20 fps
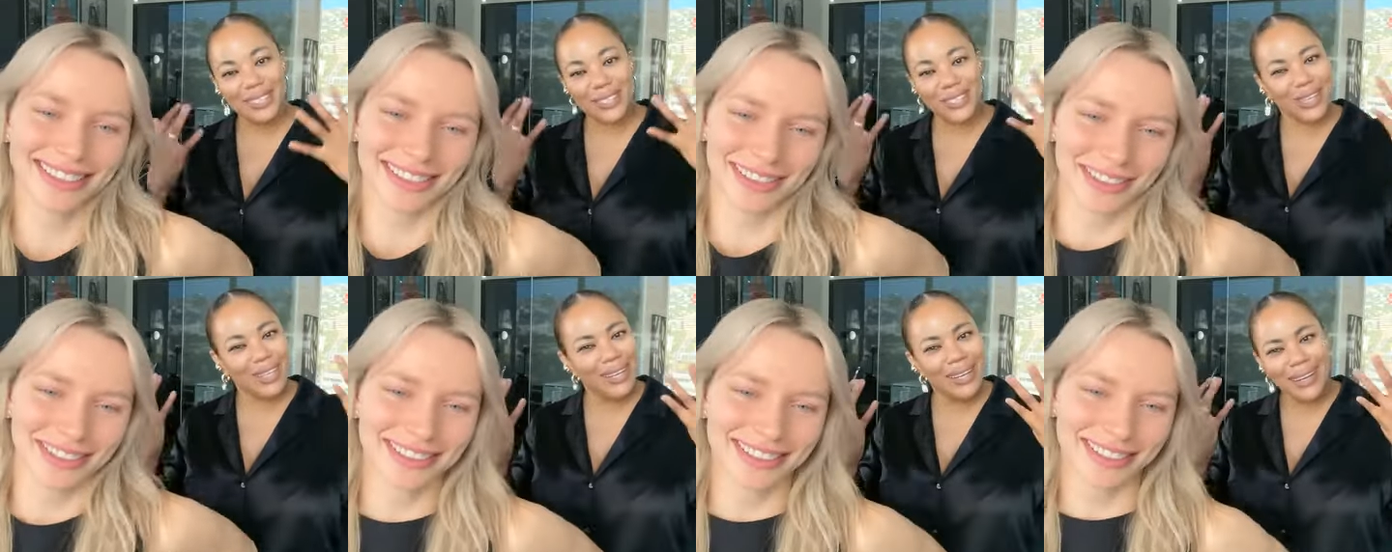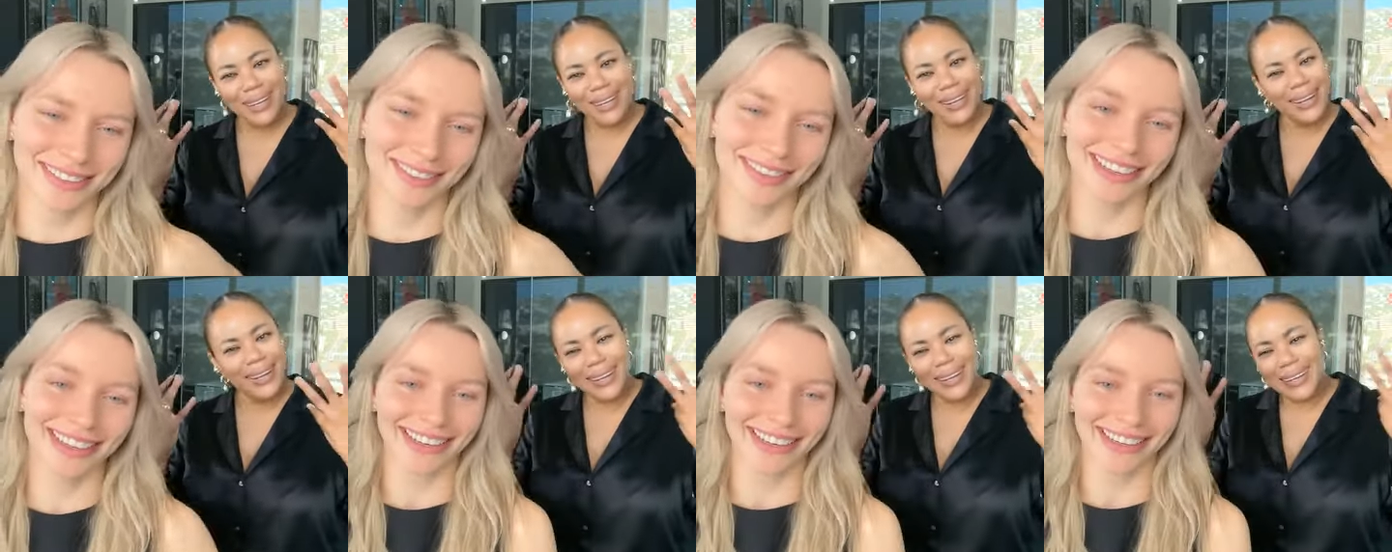Speaker 1: so
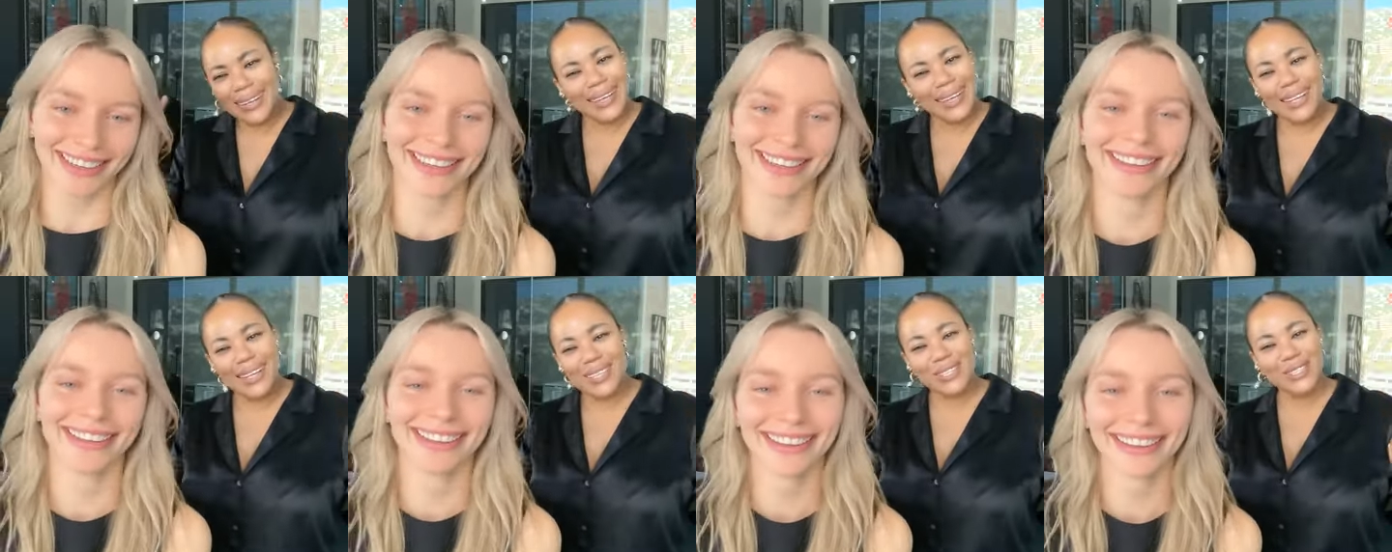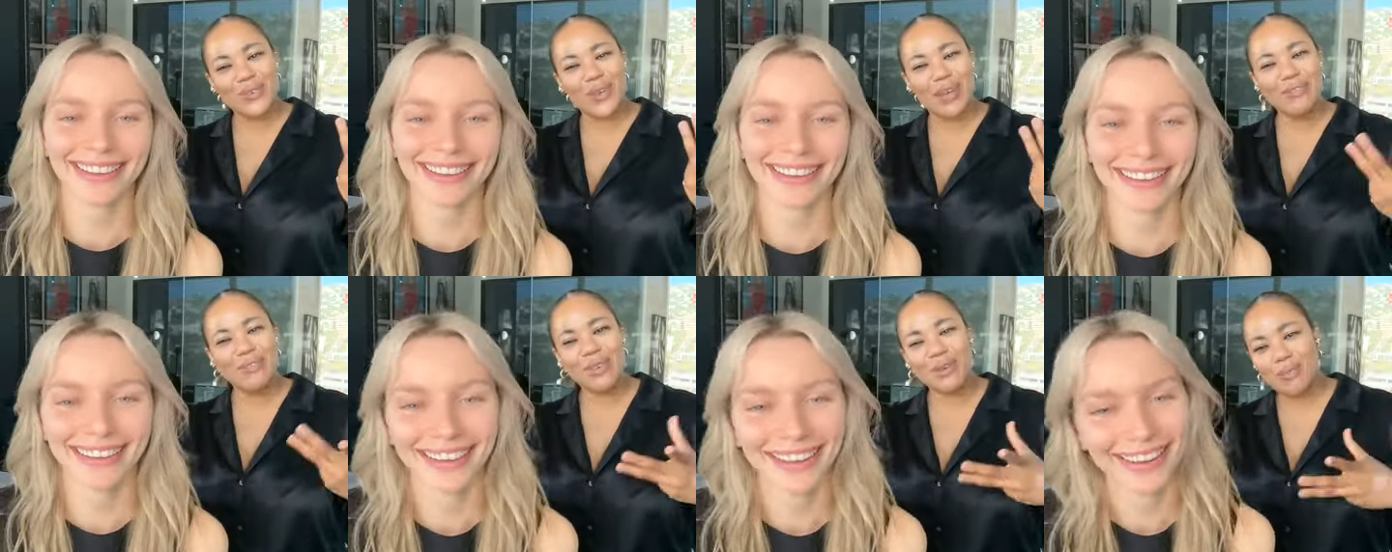sweet. Not too
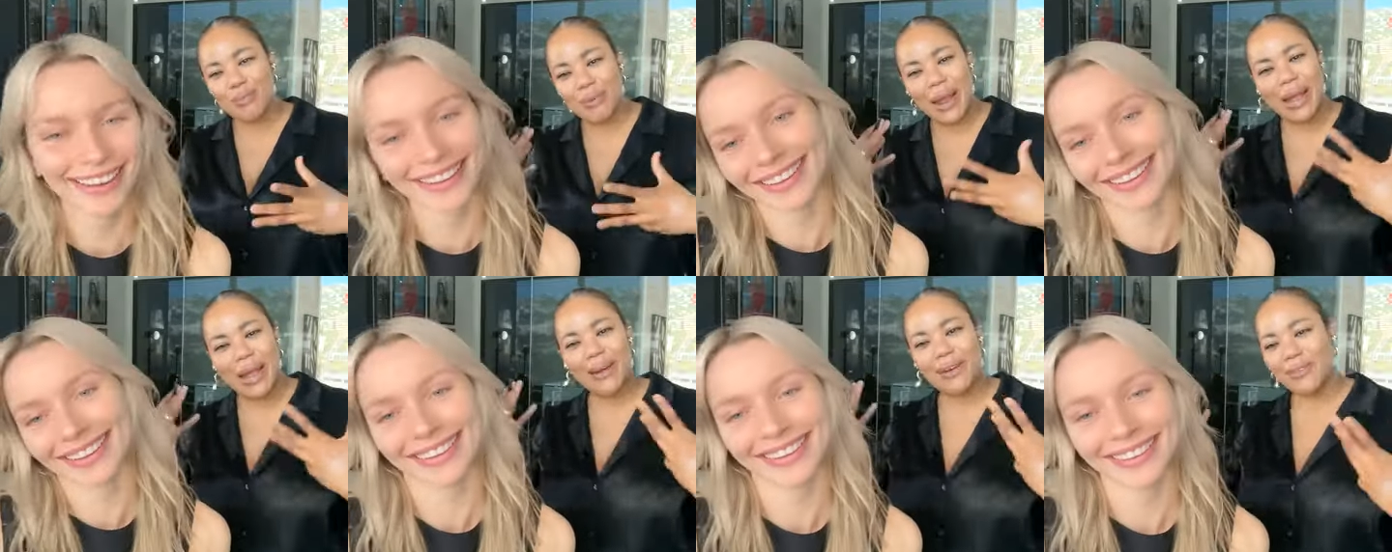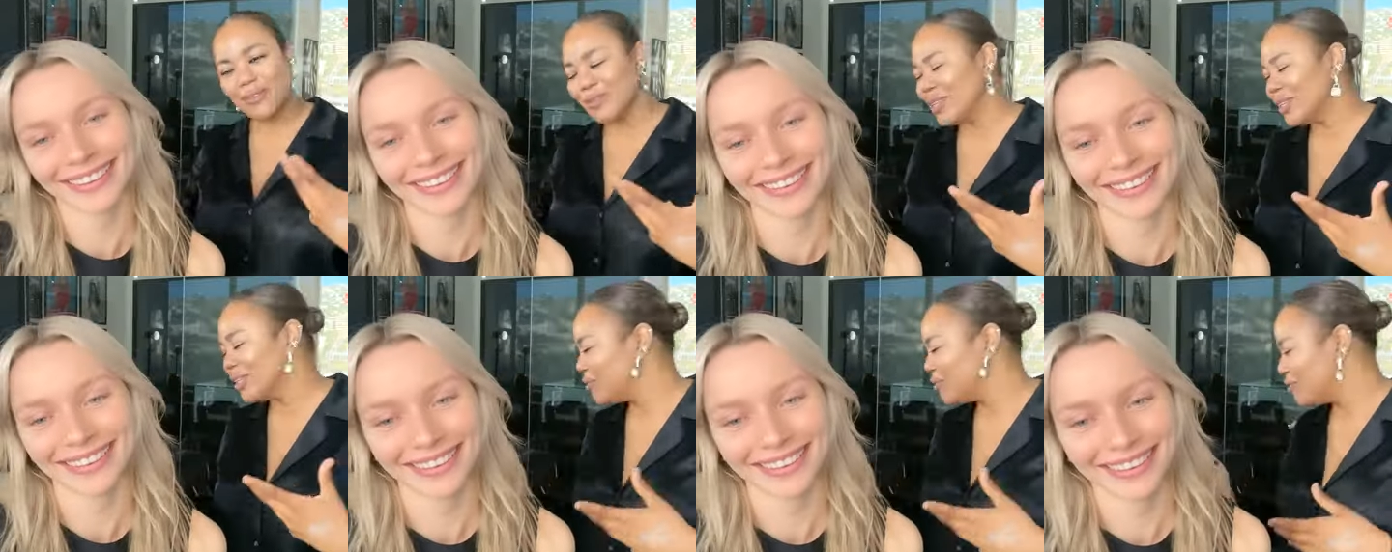heavy brow,
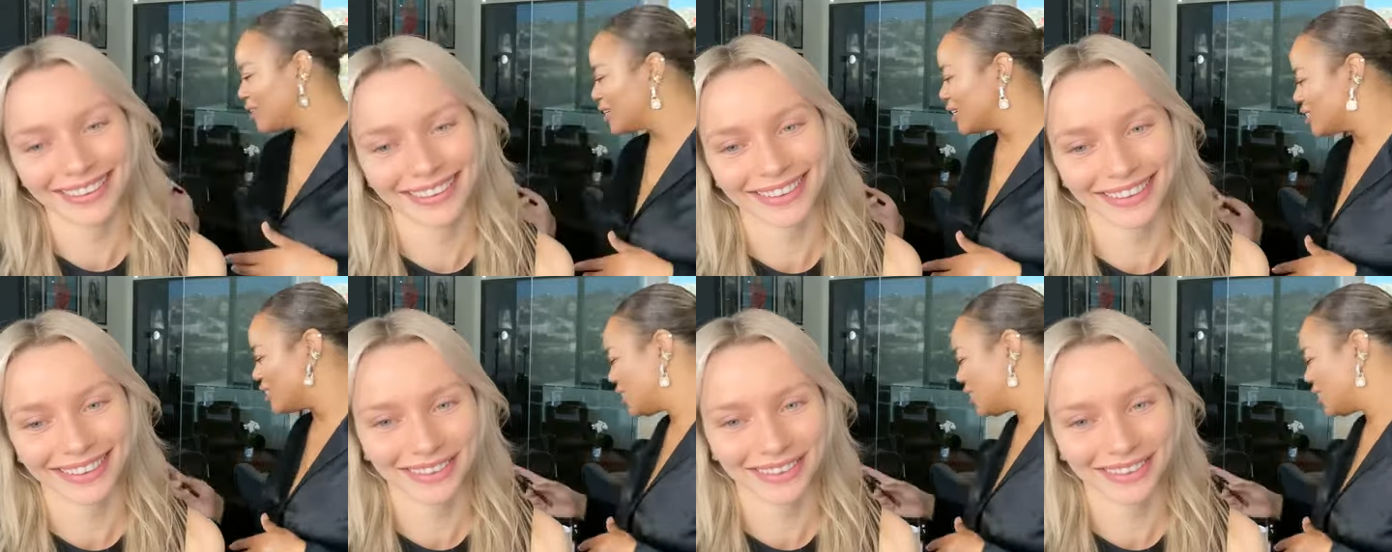really fresh